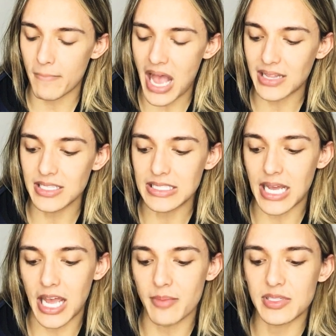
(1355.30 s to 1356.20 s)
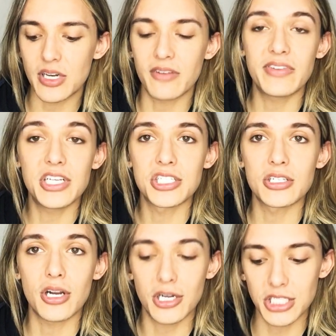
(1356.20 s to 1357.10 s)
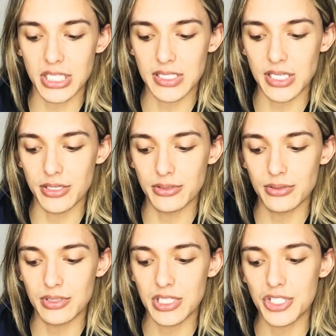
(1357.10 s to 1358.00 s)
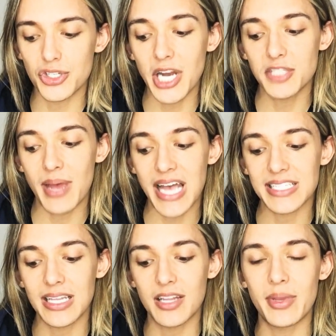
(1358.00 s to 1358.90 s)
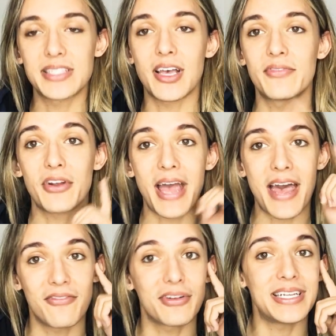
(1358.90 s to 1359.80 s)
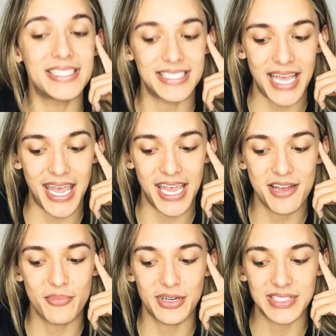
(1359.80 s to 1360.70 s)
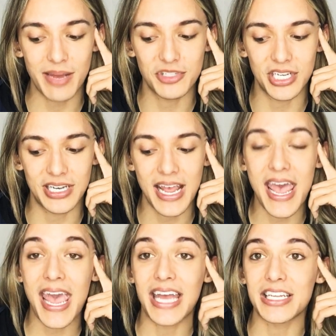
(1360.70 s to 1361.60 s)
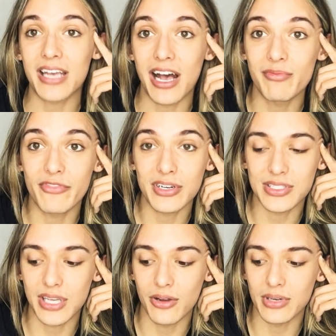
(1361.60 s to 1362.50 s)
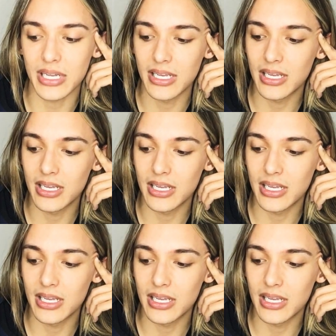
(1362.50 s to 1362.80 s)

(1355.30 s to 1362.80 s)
At this time, Starfish urges you to stretch past the limits of your everyday perception and comfort zone,